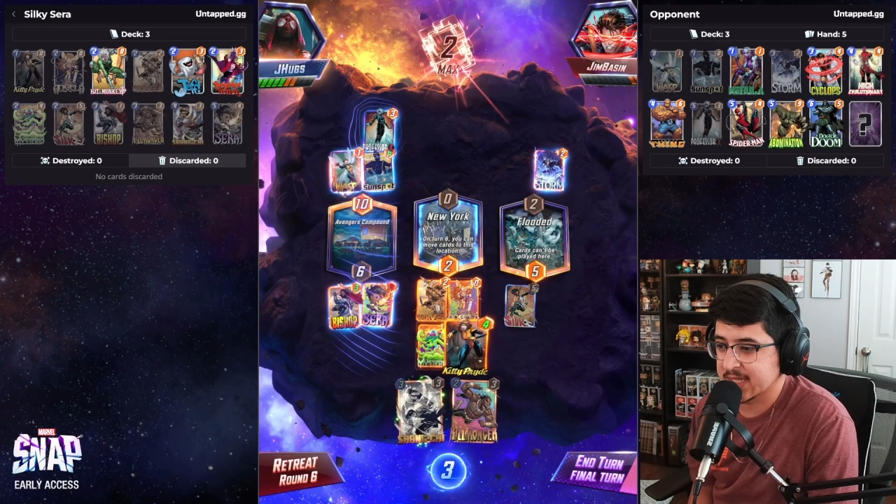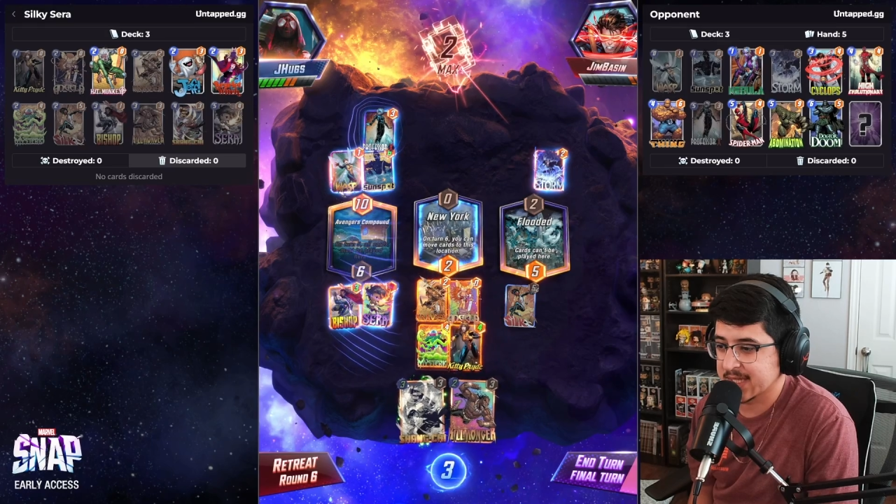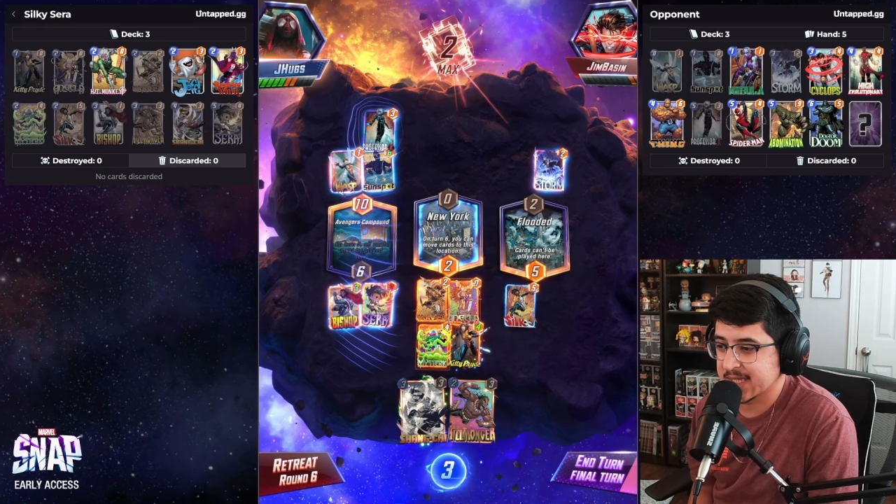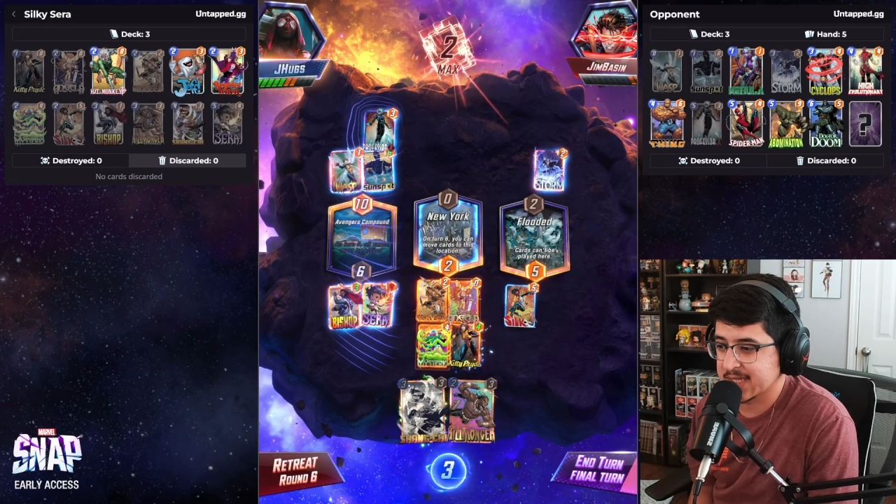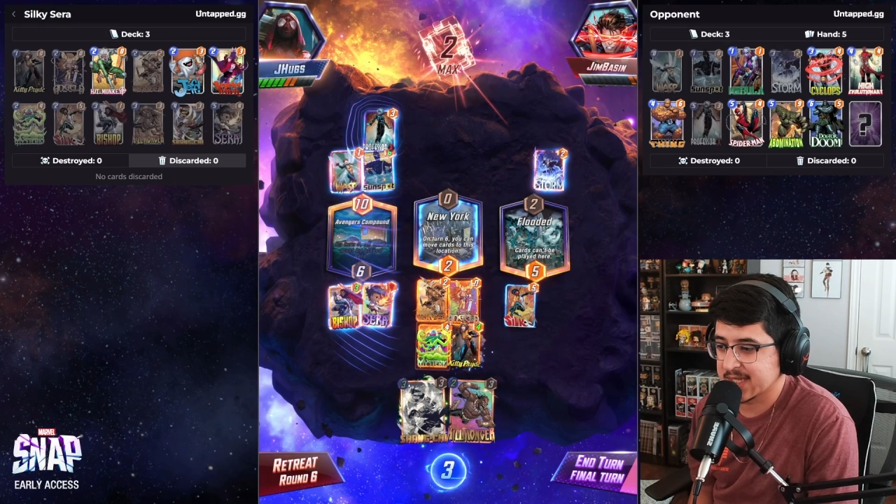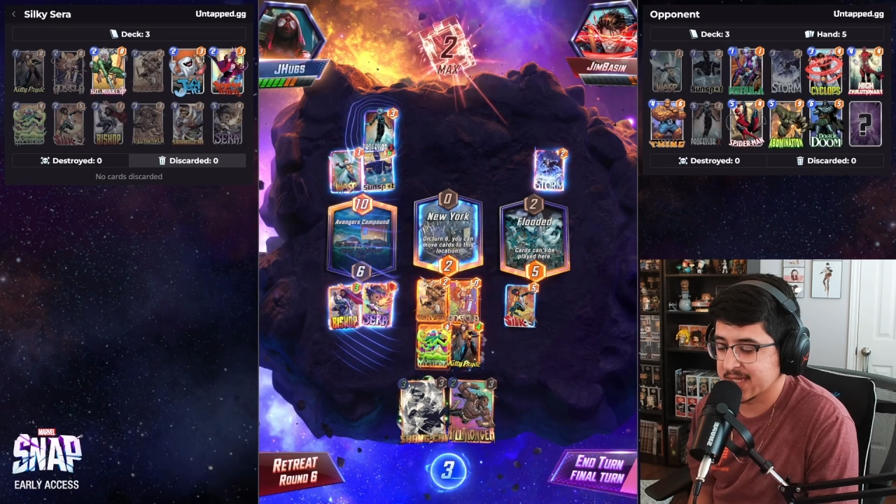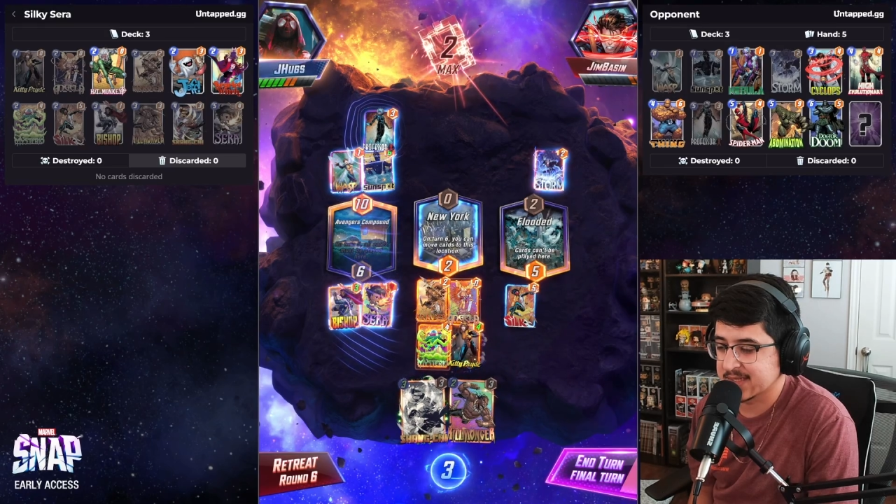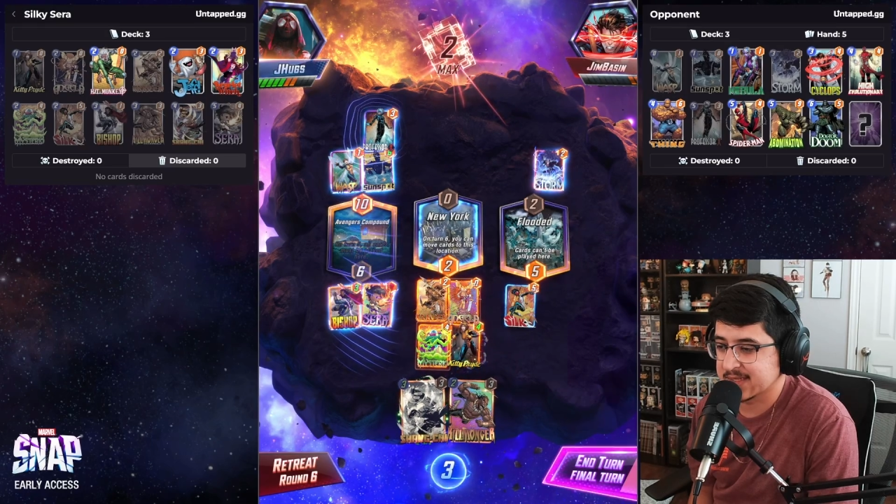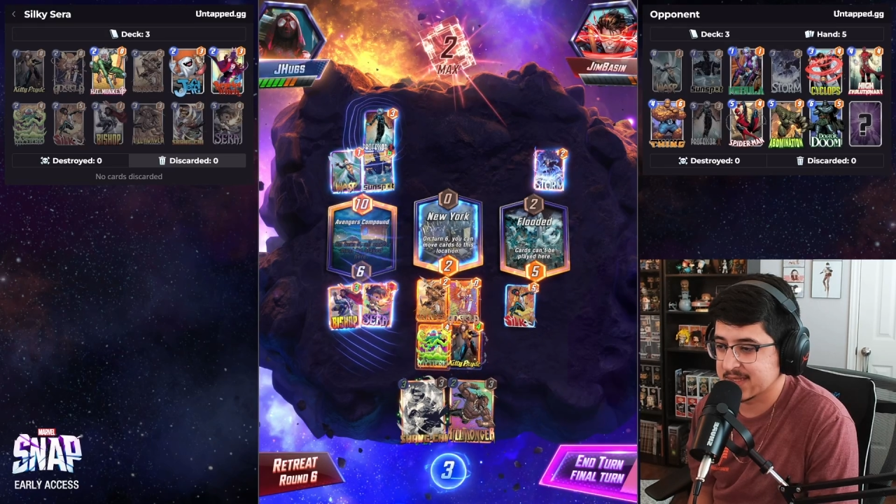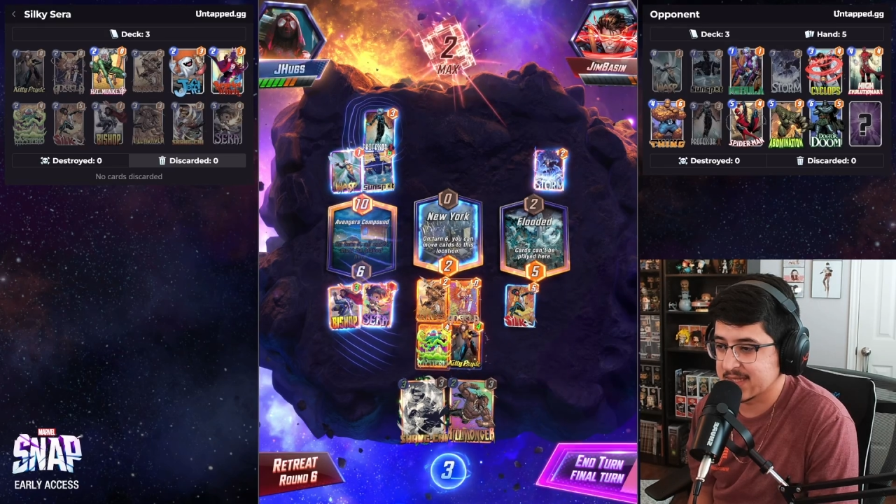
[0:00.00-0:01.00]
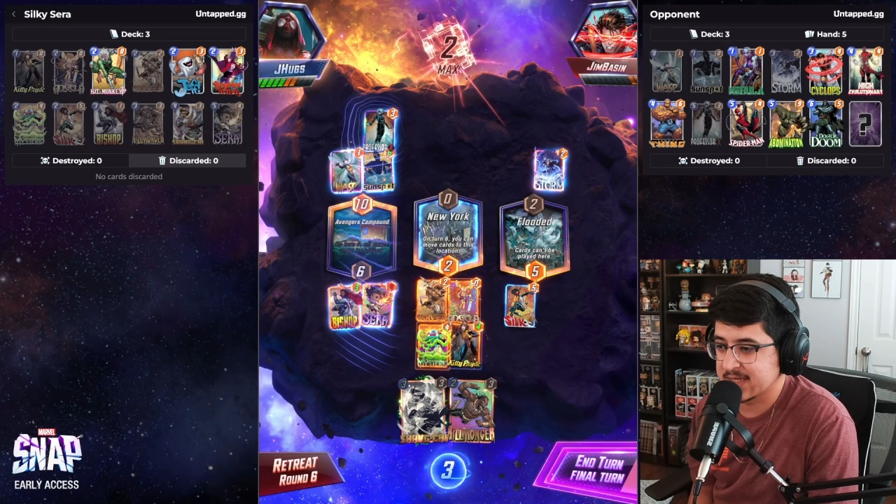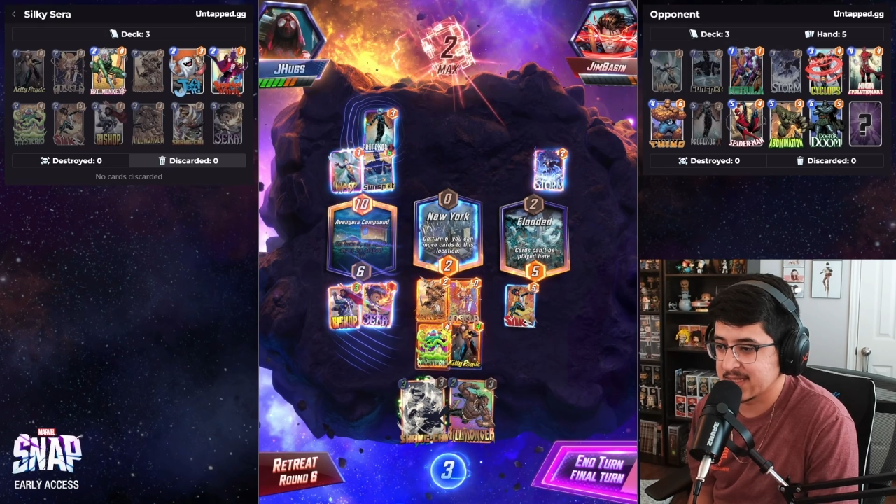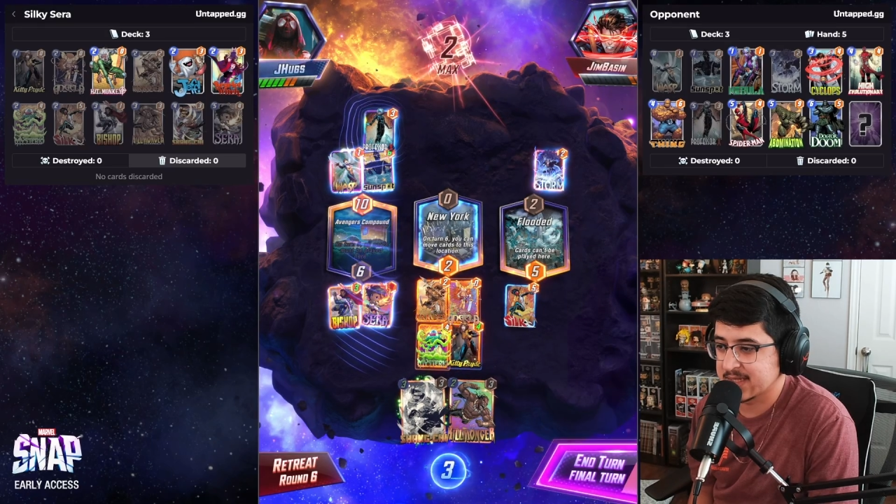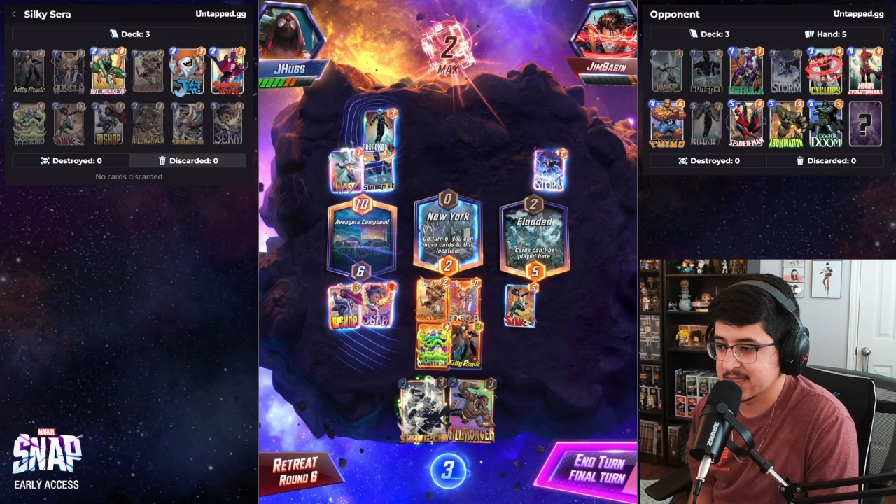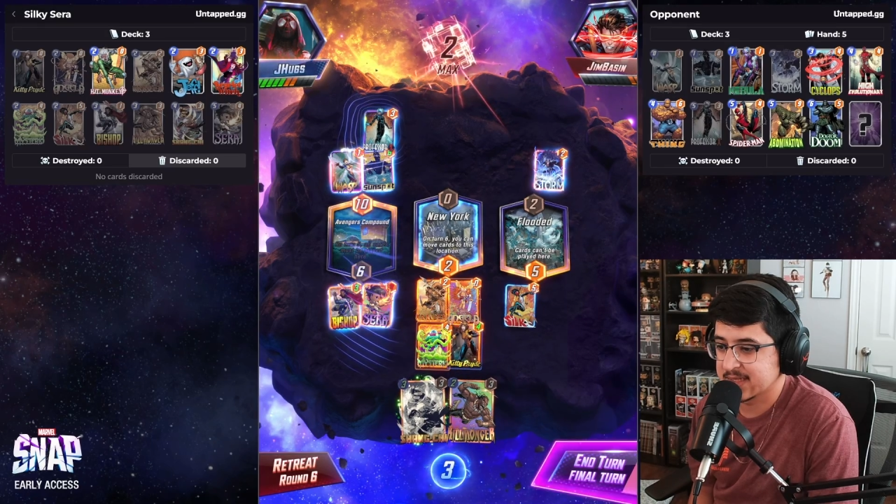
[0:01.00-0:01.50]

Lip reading: I think that's the